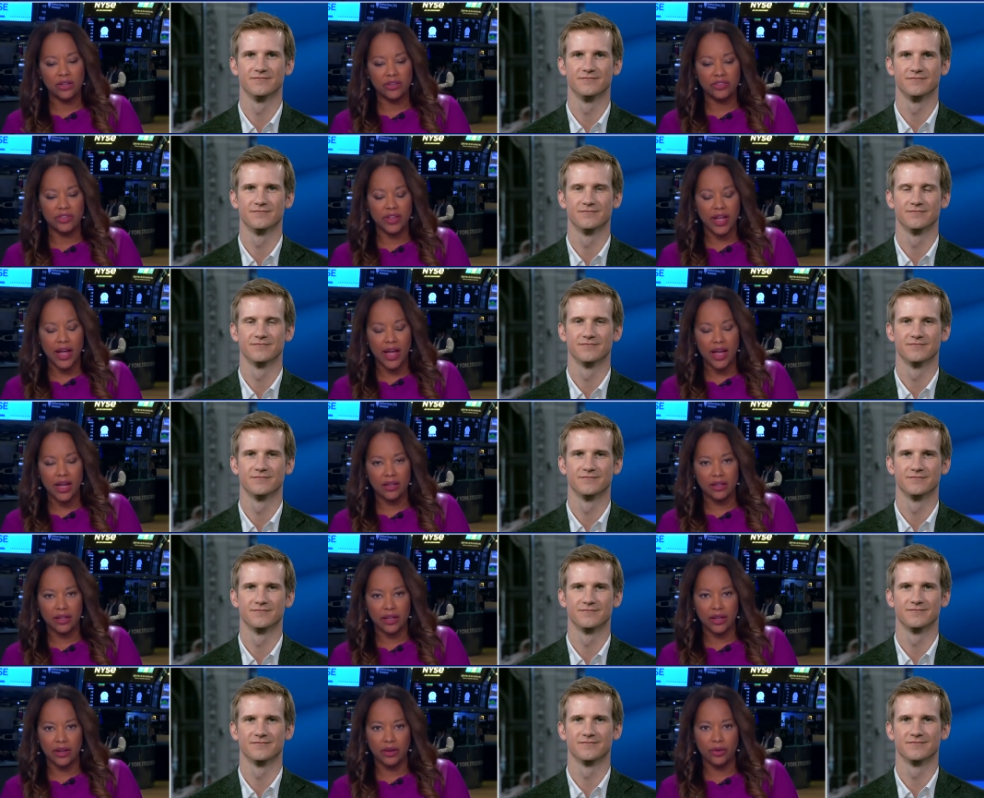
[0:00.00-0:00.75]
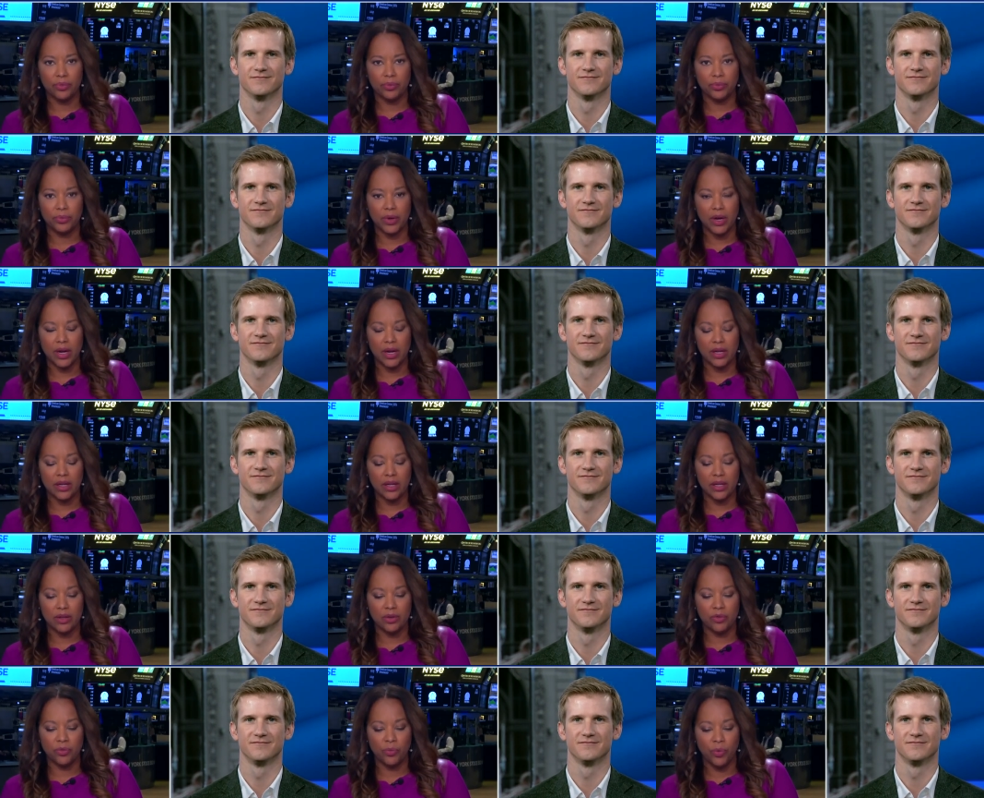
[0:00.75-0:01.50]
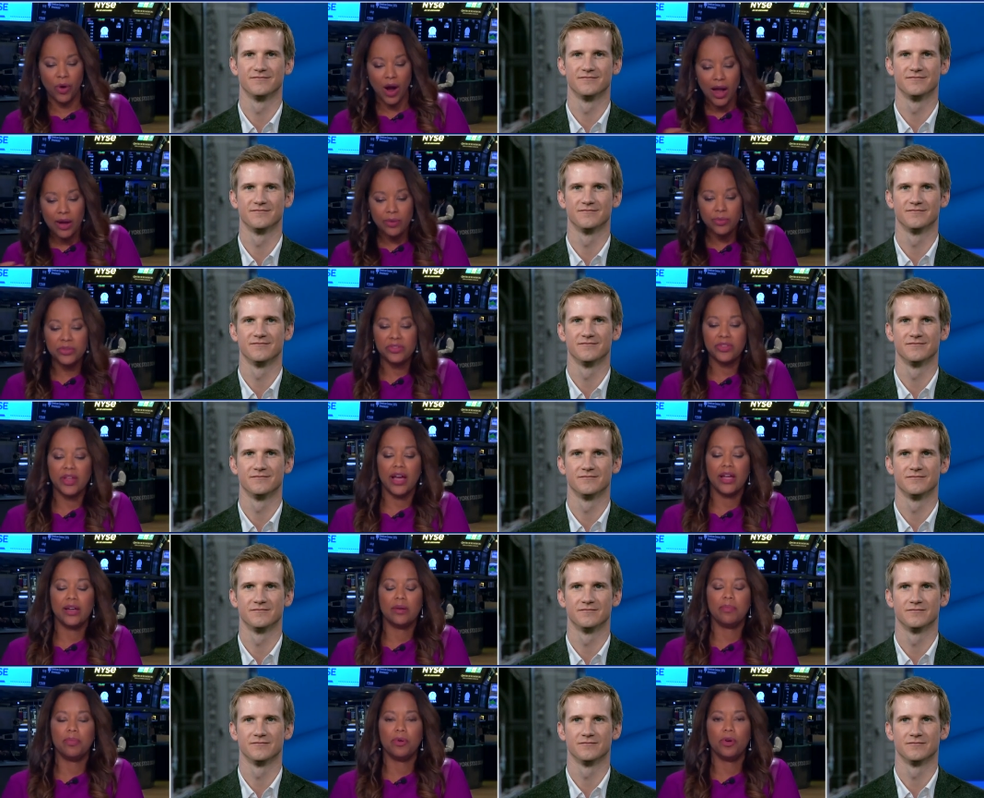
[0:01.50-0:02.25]
Speaker 1: how does that, you know, eh, why was
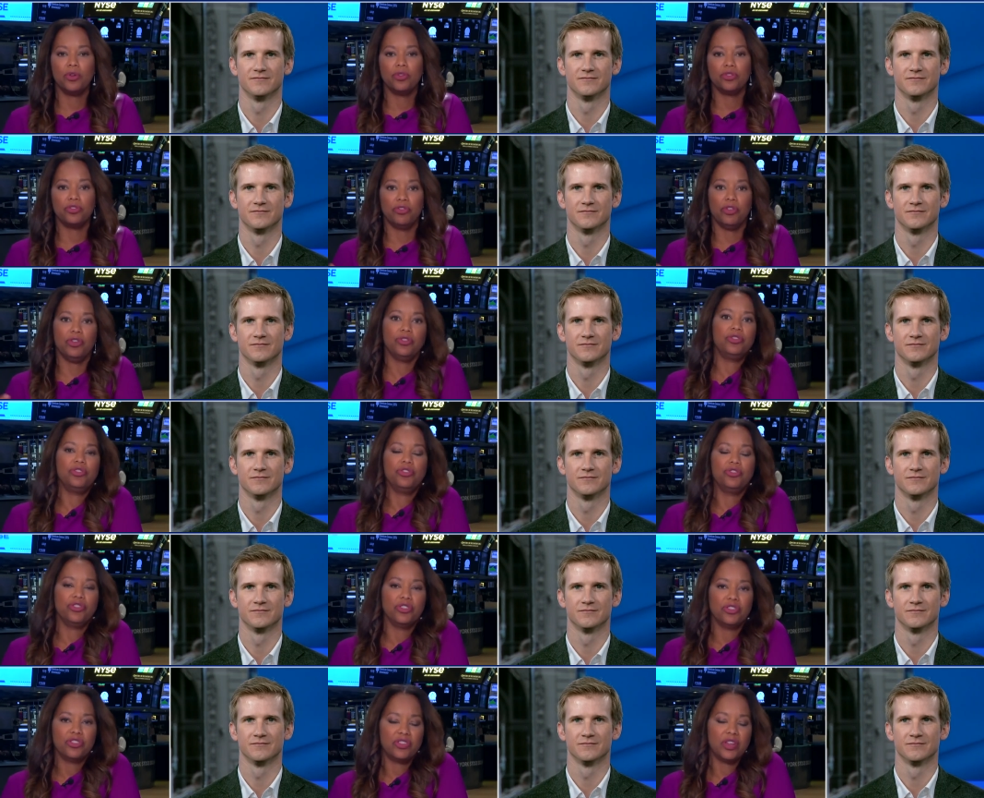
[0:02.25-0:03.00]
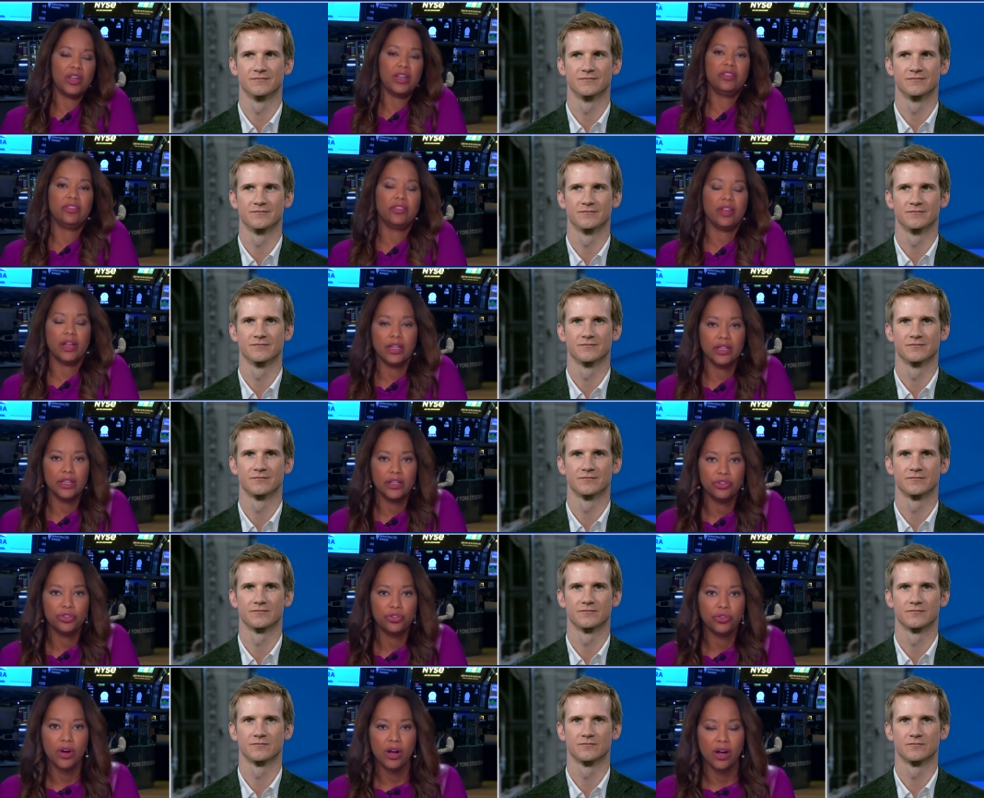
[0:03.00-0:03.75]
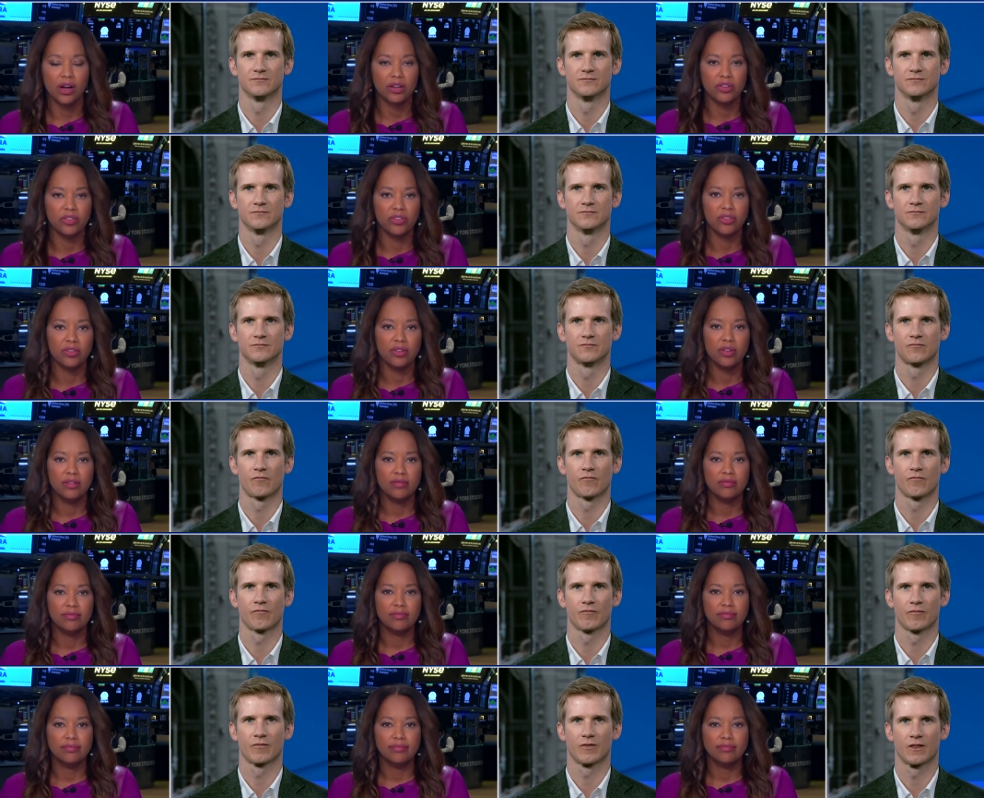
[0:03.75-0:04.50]
that approach versus just, say, selling trucks?
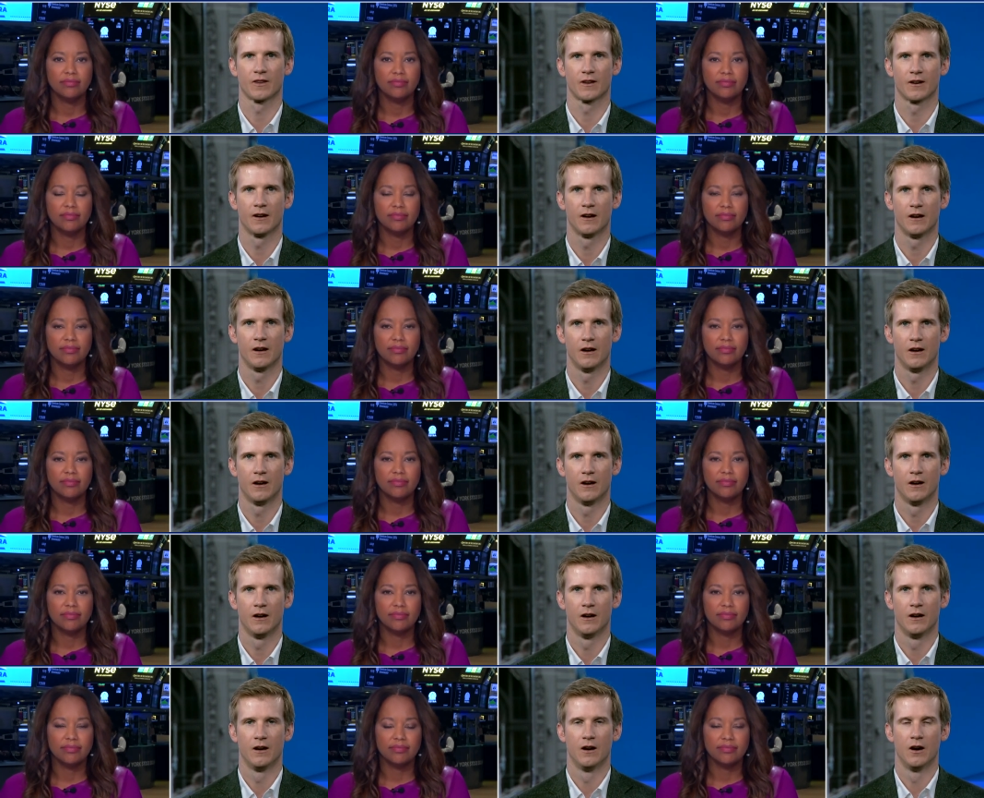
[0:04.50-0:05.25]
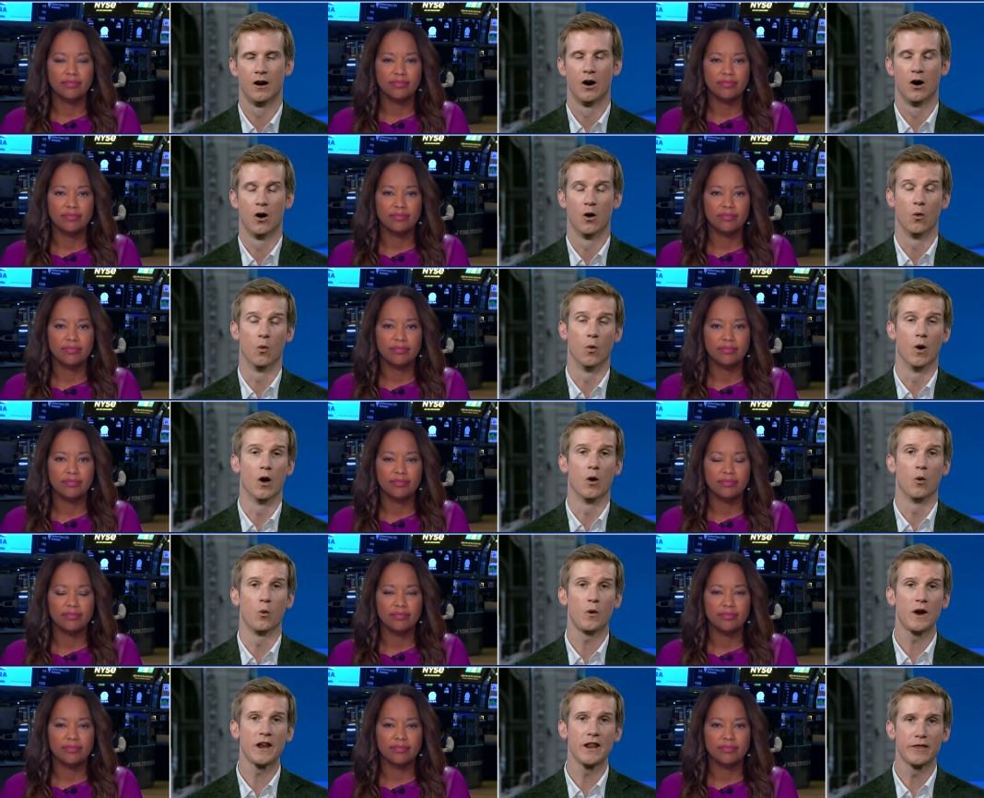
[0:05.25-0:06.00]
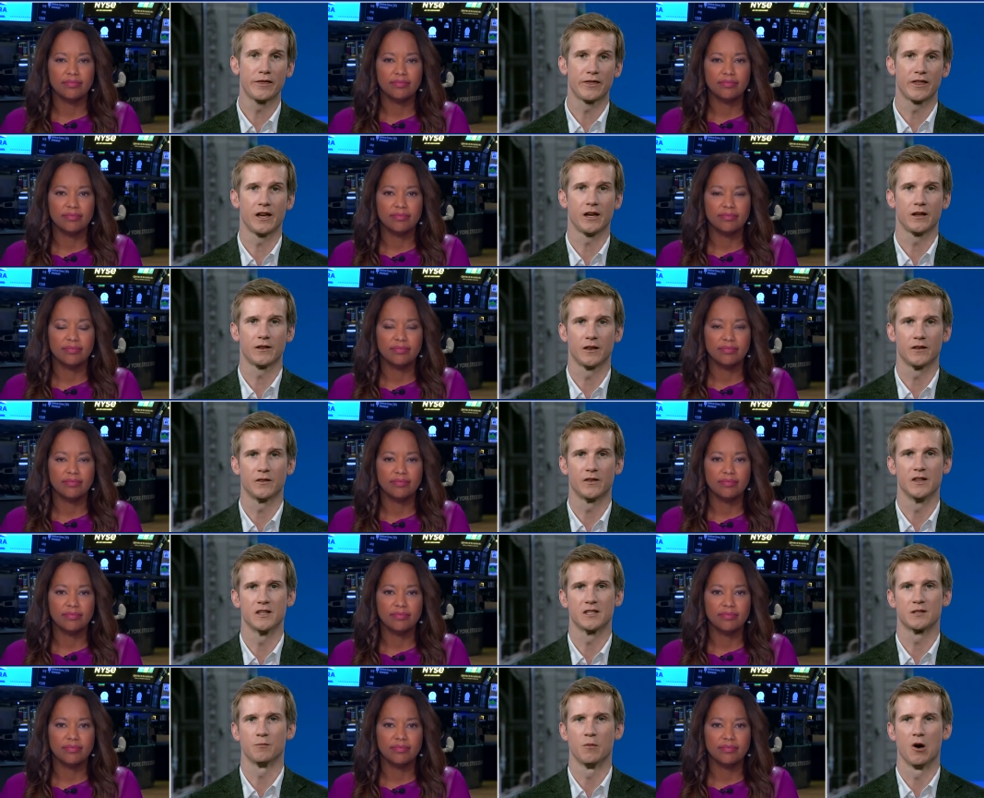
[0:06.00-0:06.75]
Speaker 2: Well, we think
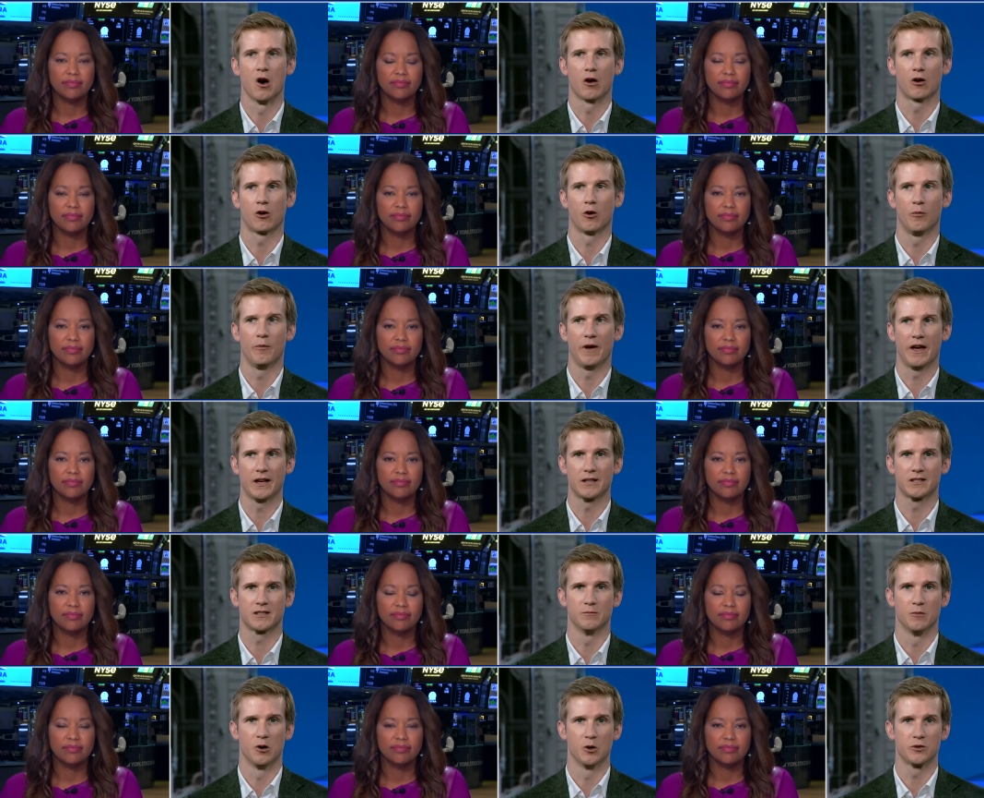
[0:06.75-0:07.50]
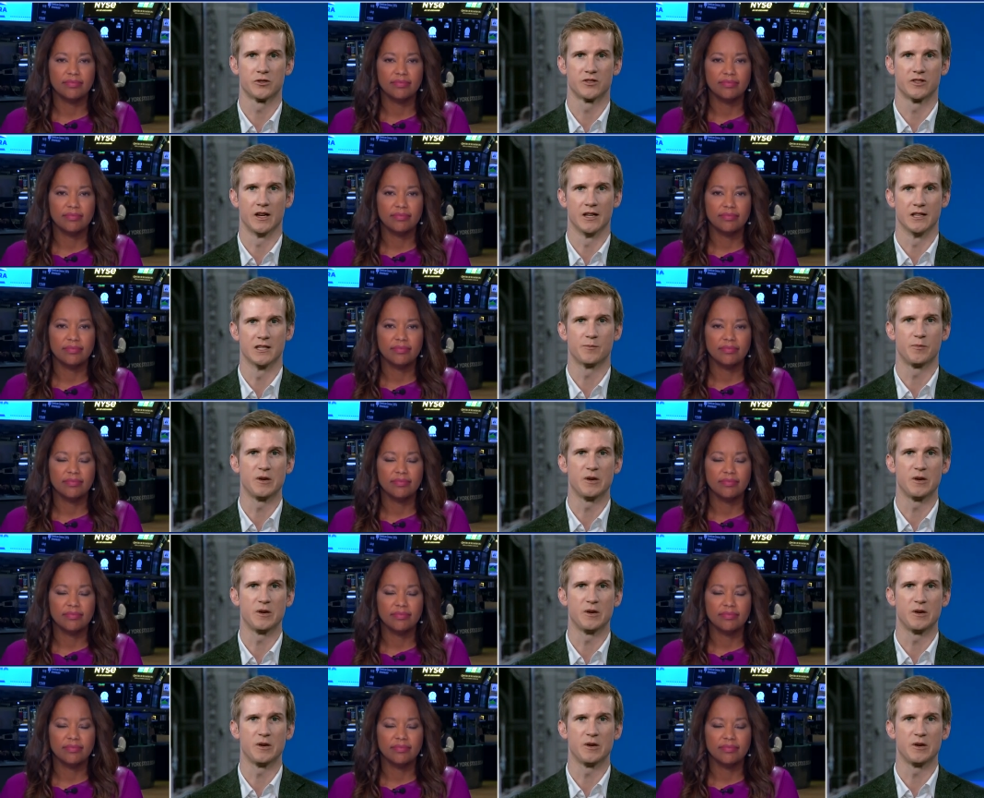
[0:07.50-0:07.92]
that this model makes the most